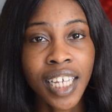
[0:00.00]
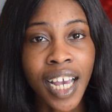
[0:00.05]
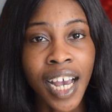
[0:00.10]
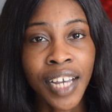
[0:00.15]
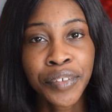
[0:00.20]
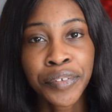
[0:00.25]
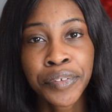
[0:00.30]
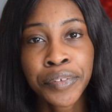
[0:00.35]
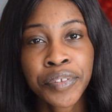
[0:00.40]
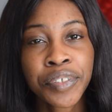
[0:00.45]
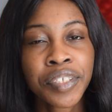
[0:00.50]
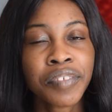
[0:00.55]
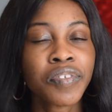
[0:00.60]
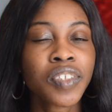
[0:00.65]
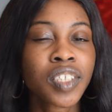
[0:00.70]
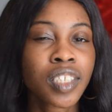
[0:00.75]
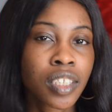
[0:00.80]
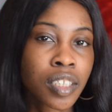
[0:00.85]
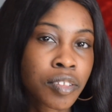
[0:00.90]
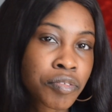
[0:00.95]
I don't know if
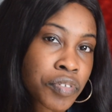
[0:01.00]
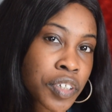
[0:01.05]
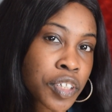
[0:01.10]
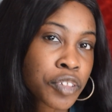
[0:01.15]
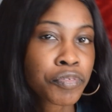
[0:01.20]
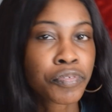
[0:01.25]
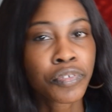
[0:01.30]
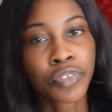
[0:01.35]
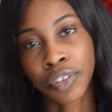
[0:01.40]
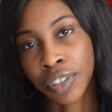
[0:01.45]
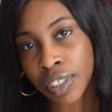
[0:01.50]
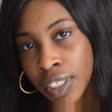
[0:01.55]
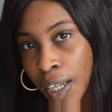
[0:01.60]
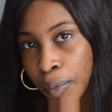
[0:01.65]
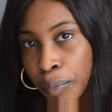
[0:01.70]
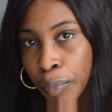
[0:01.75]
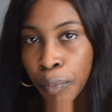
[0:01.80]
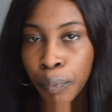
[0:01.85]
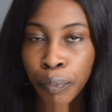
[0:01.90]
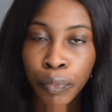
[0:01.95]
it's different for other
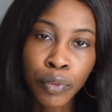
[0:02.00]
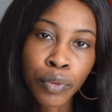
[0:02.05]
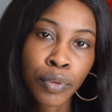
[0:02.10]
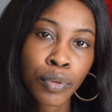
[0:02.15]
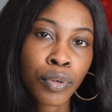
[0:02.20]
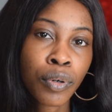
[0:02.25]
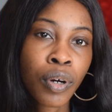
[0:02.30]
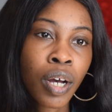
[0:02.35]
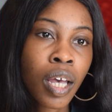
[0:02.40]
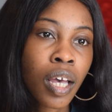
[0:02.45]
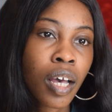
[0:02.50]
people,